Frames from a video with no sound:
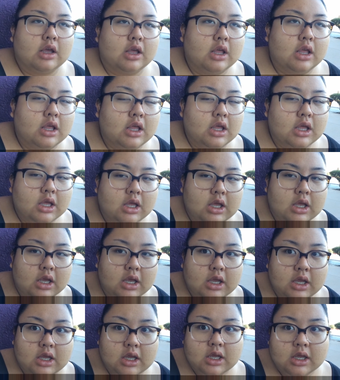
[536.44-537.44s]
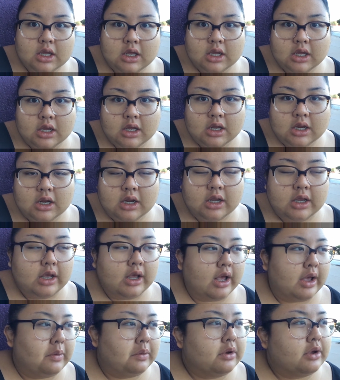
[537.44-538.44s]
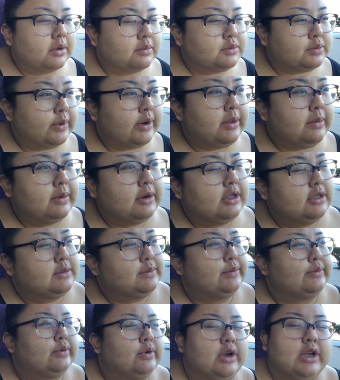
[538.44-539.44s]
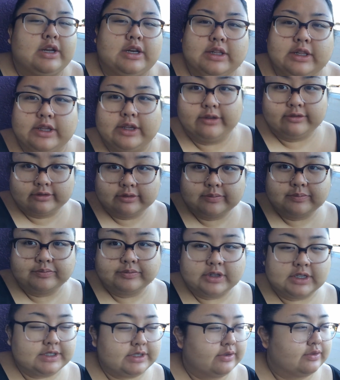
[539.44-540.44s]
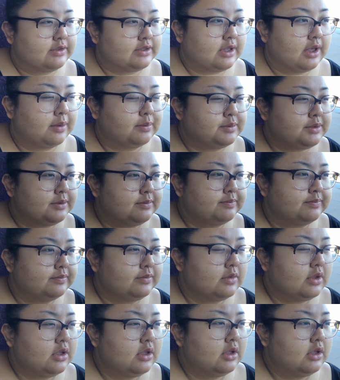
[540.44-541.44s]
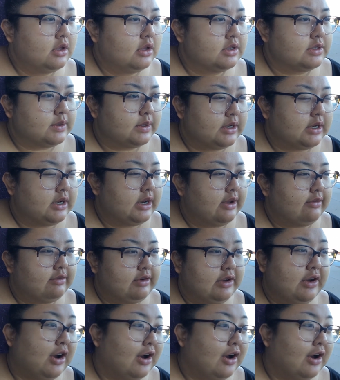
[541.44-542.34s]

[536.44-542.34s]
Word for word: I woke up 20 minutes before I had to leave because I overslept, so I didn't have any